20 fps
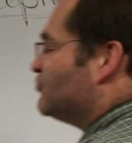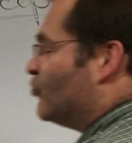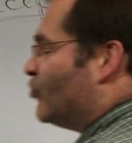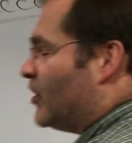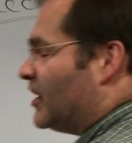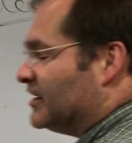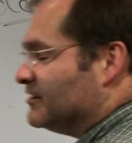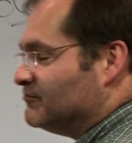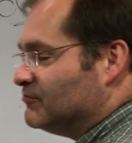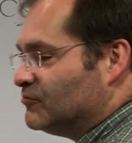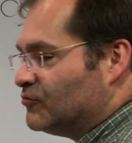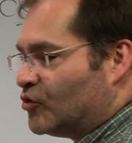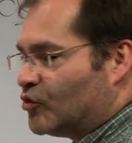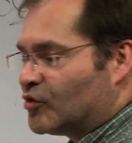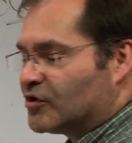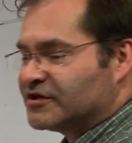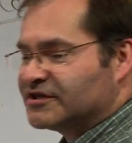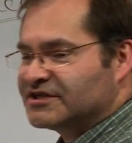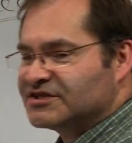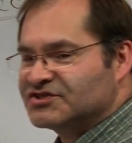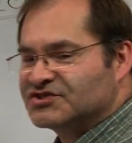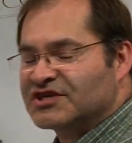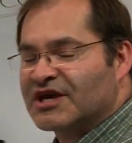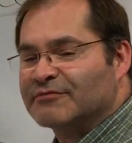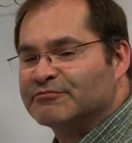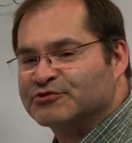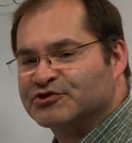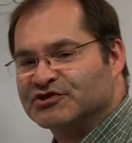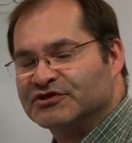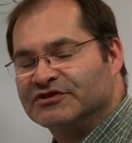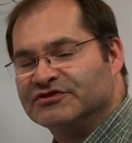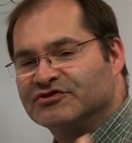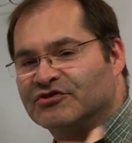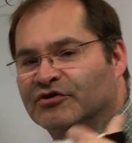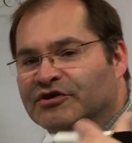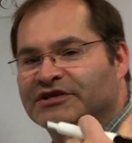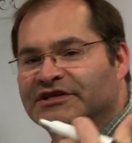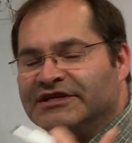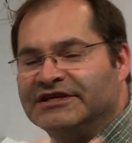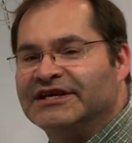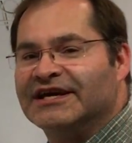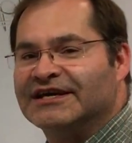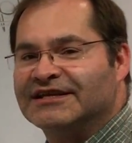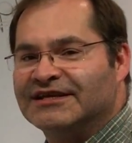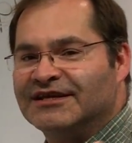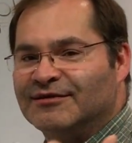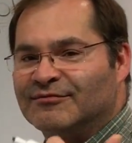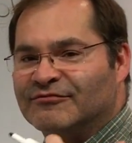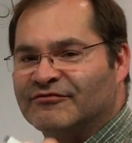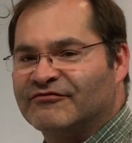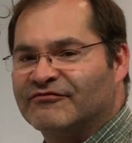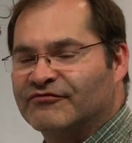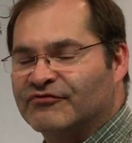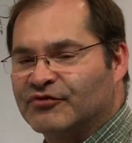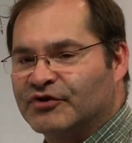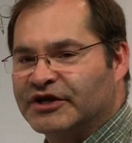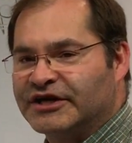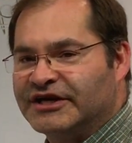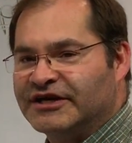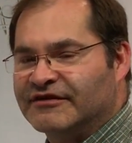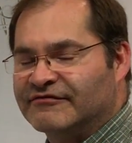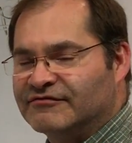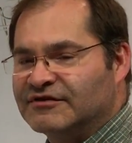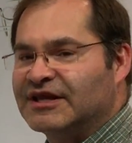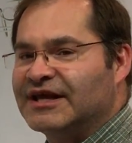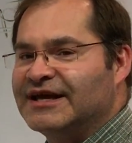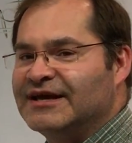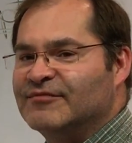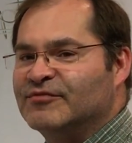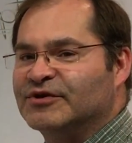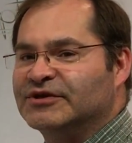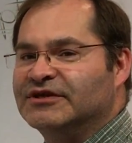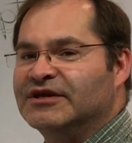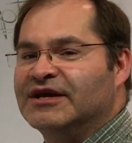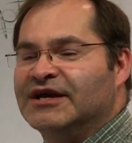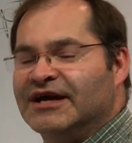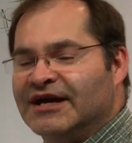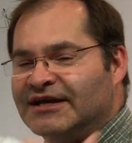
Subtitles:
one more deception is going to get him free of Laban